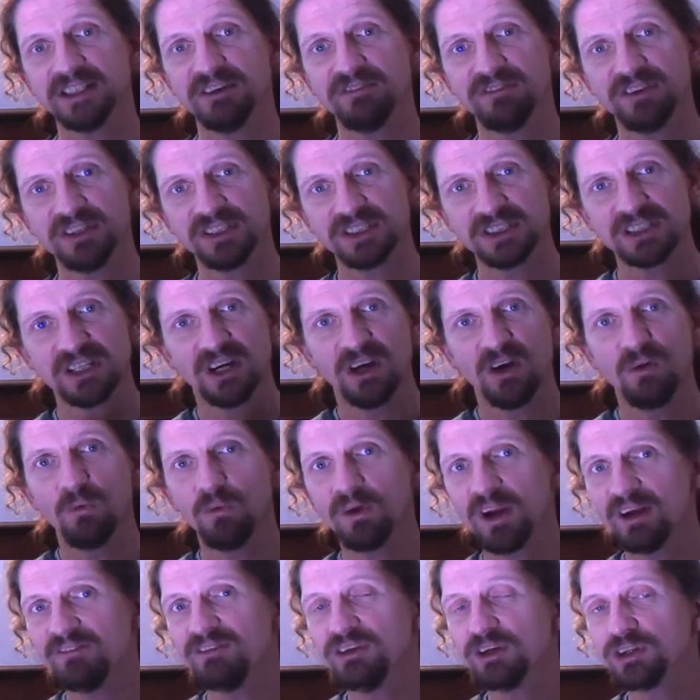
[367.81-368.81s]
if there's
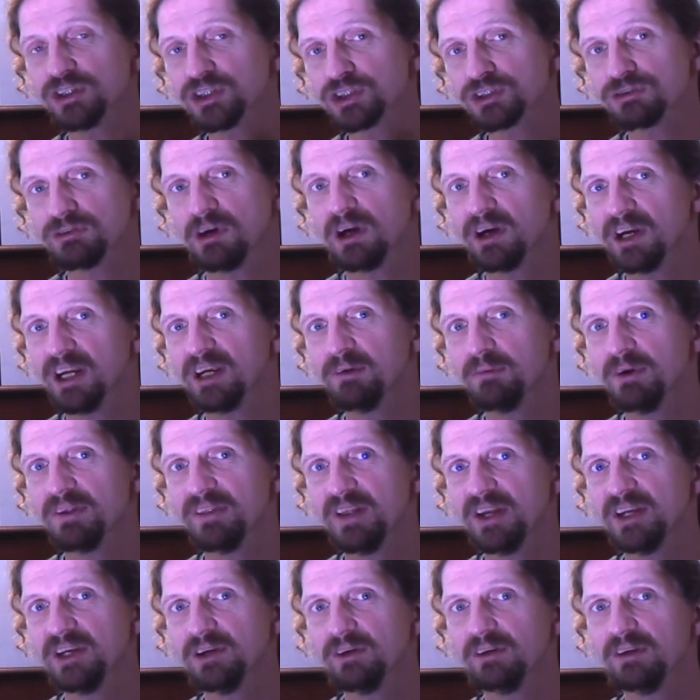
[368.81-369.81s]
whatever you're struggling with
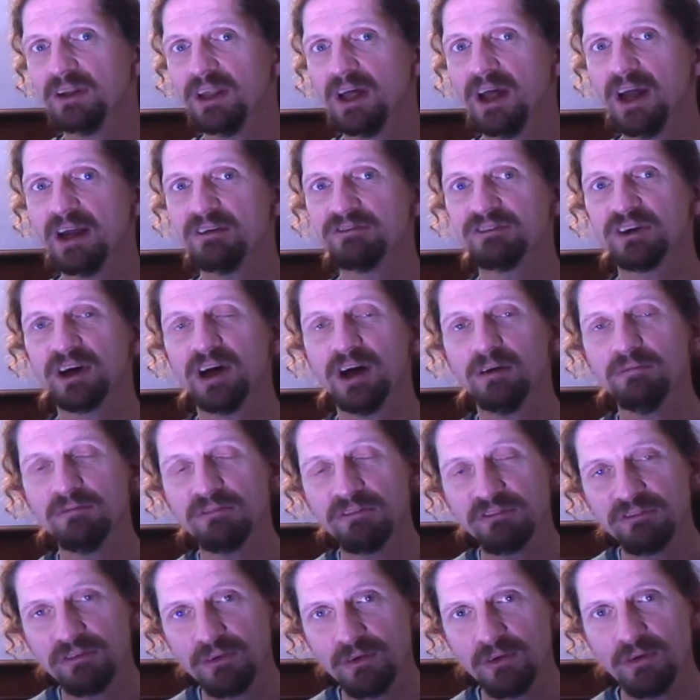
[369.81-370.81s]
in your life, come
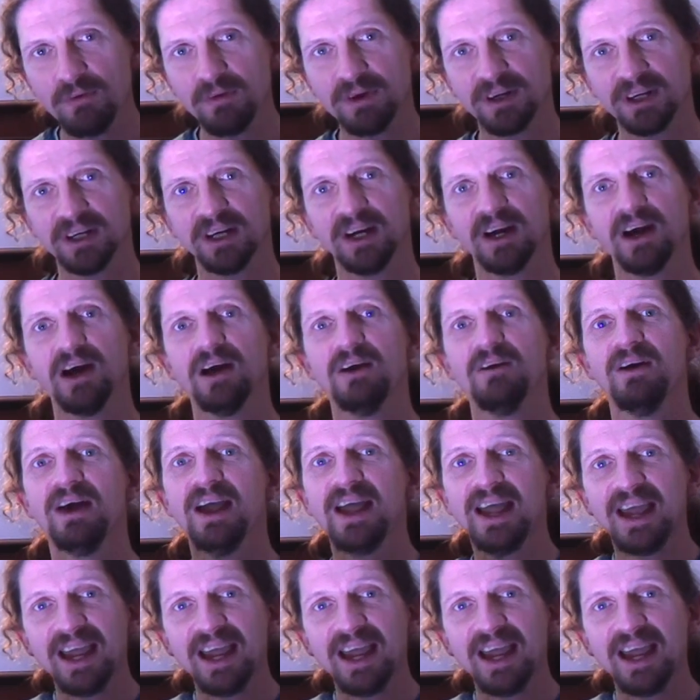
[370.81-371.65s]
forward and go,